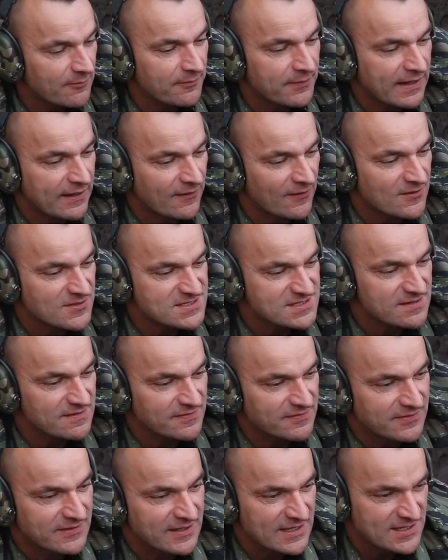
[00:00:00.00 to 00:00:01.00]
because
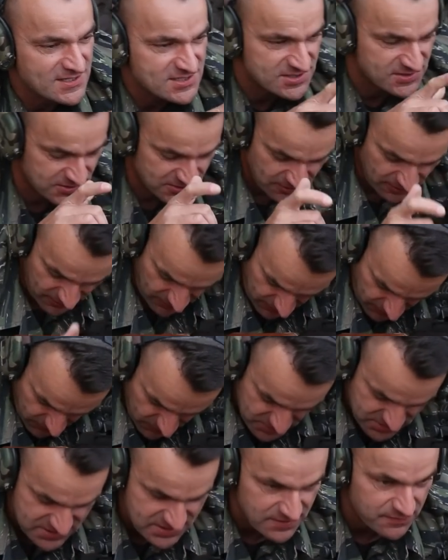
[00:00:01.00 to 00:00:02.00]
this
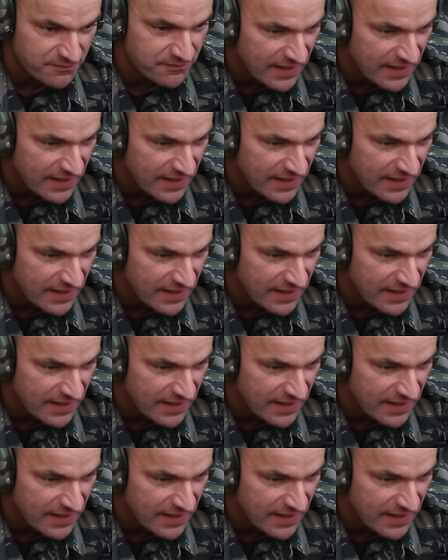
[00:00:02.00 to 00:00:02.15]
throws